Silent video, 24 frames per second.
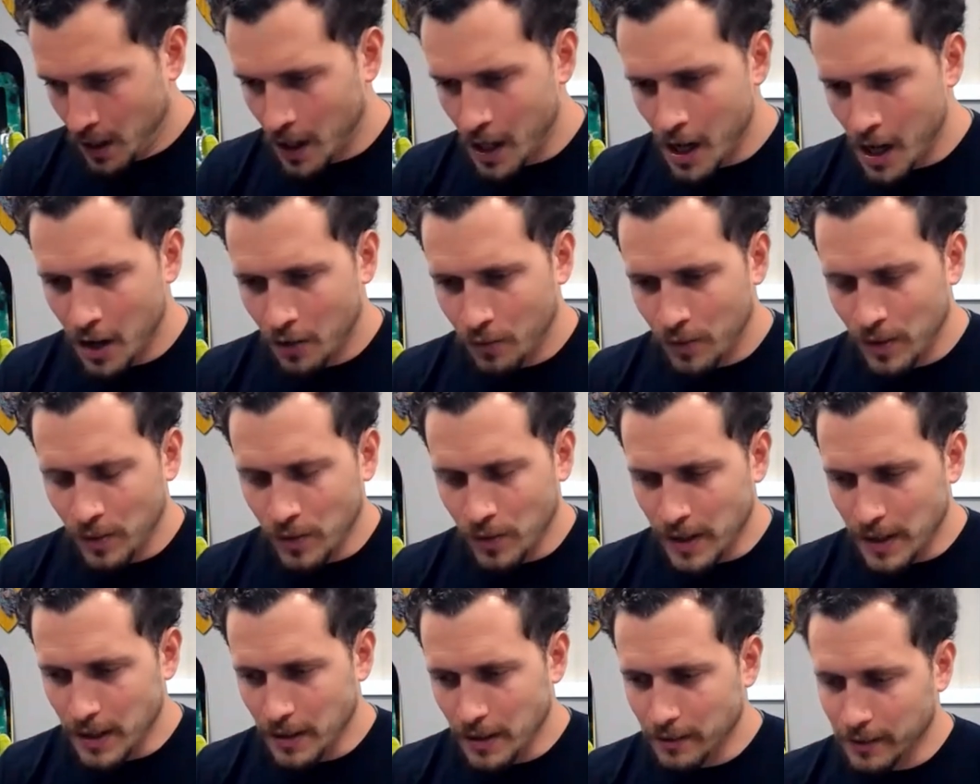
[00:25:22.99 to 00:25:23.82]

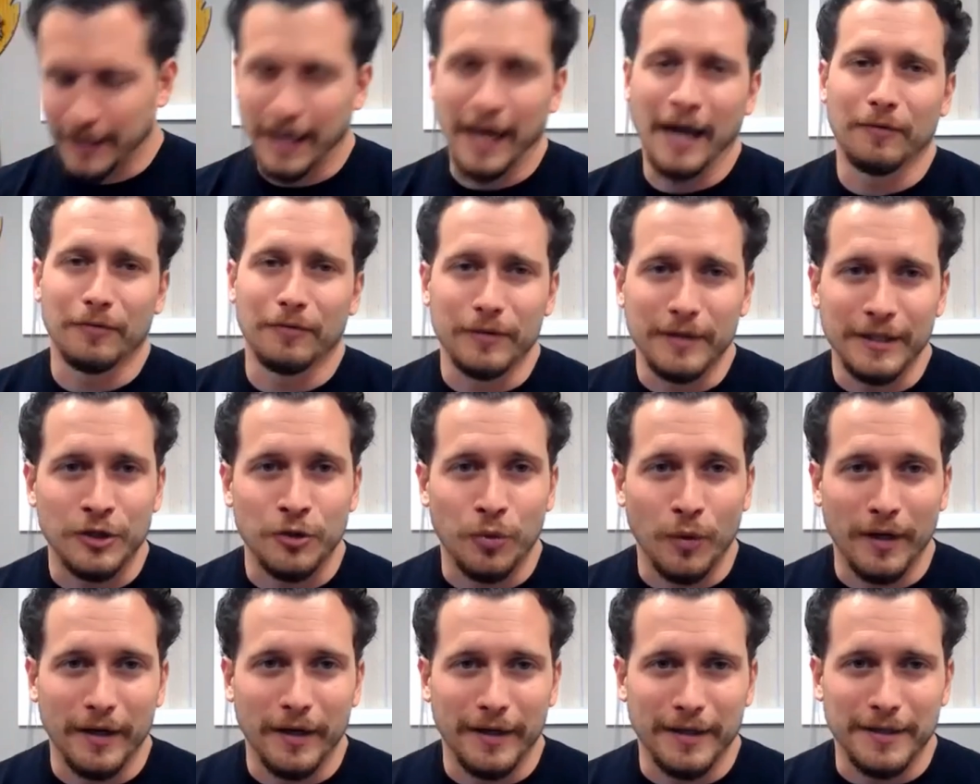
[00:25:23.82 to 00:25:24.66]
I can't
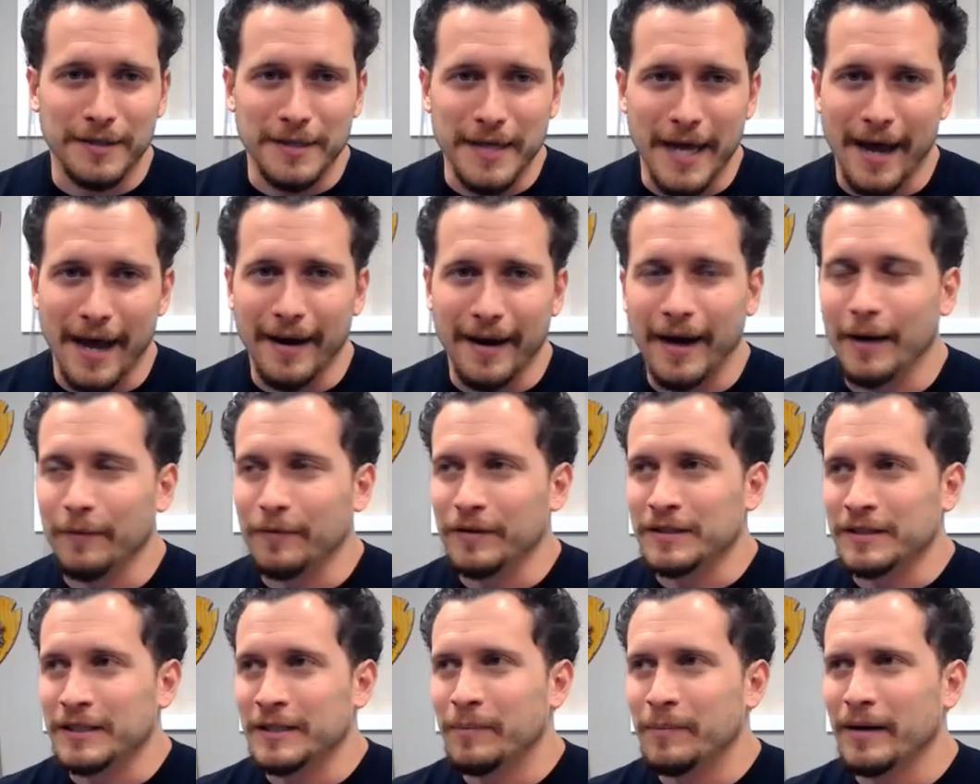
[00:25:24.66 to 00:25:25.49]
release what it is yet,
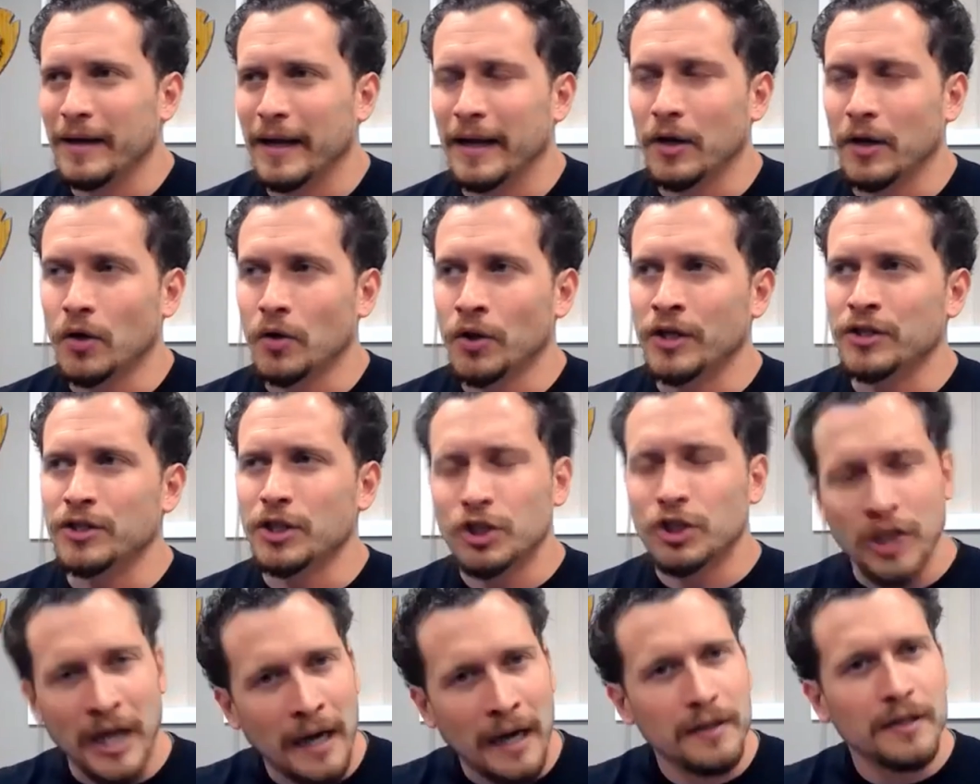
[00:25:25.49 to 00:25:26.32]
obviously, but like there's
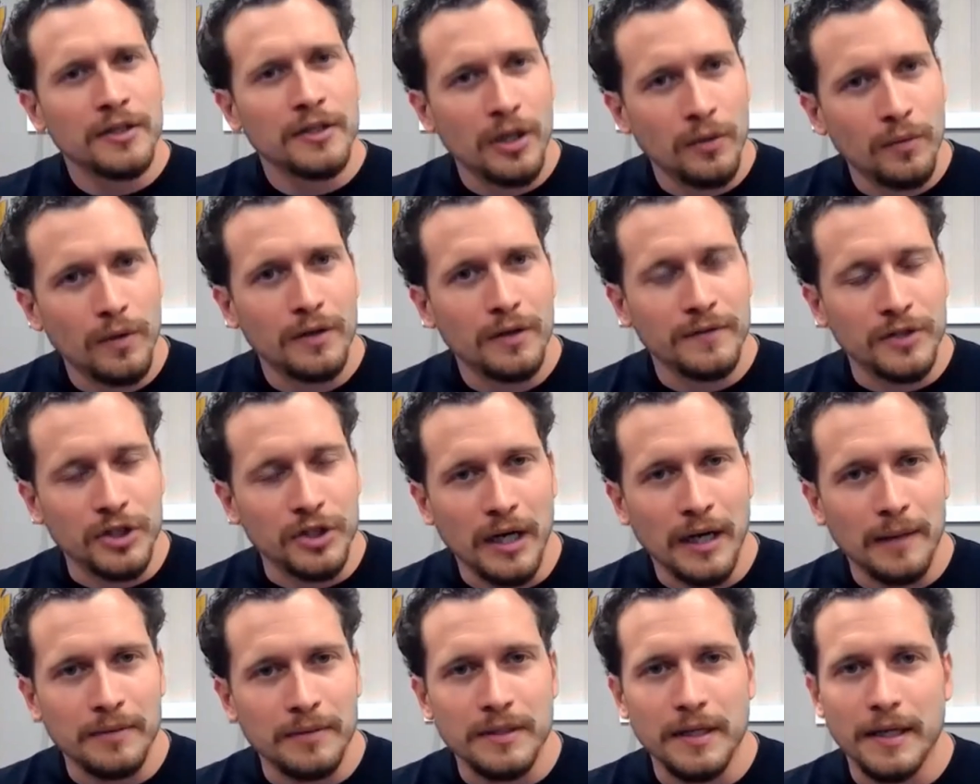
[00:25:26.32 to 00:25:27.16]
a challenge on one of his
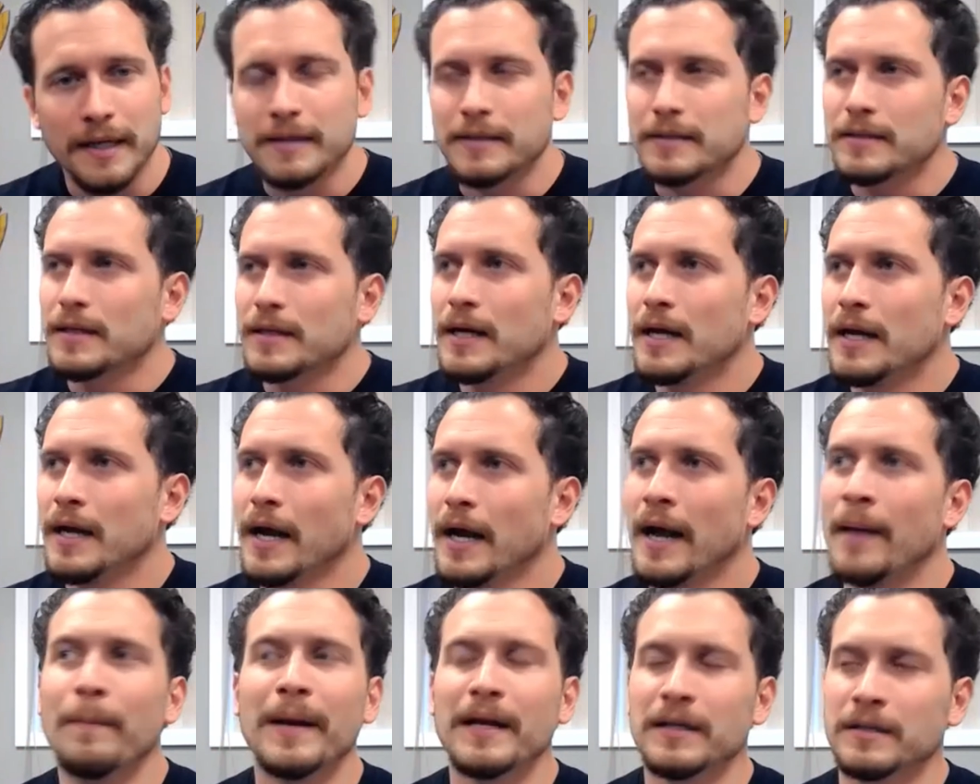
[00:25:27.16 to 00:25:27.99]
job sites,
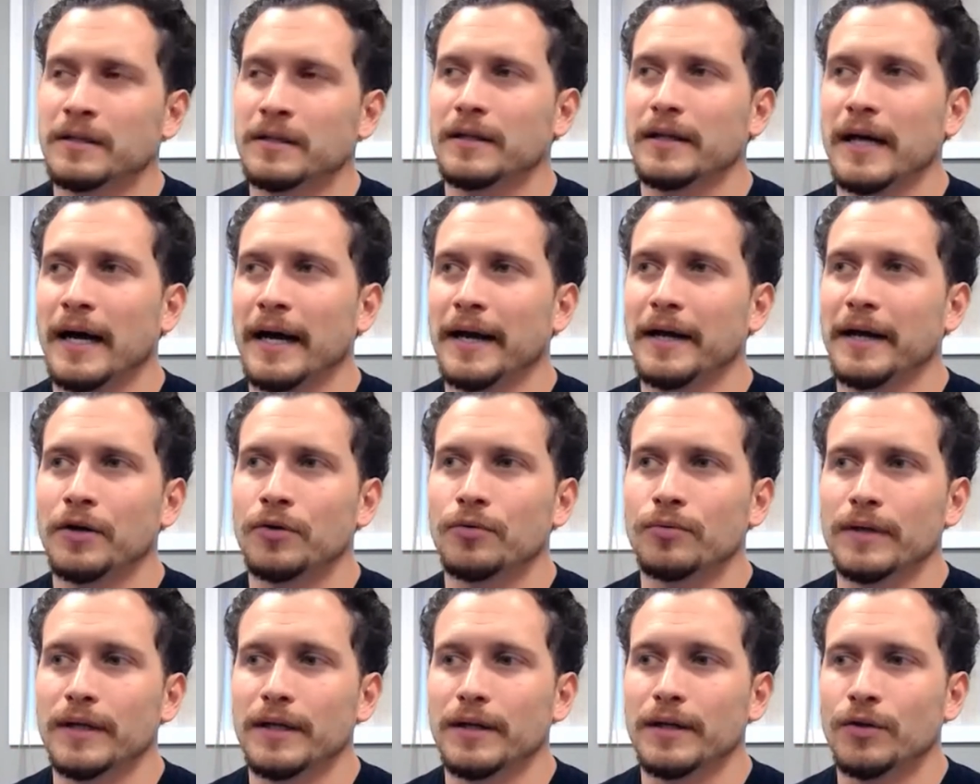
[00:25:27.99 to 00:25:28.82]
and basically I
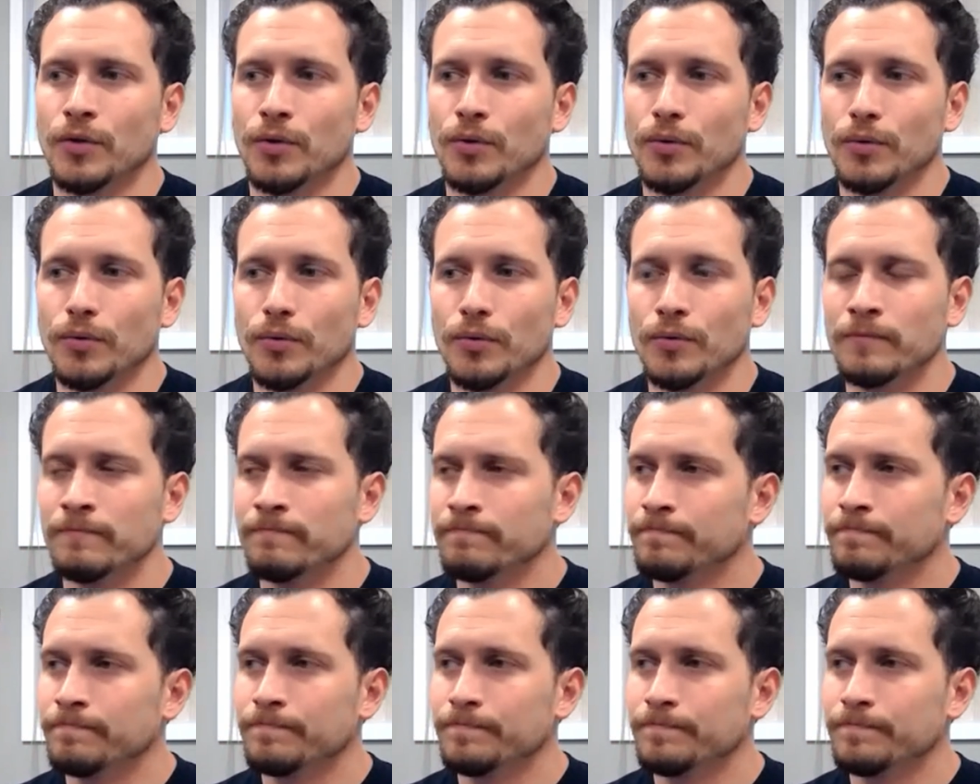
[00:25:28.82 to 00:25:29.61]
agreed to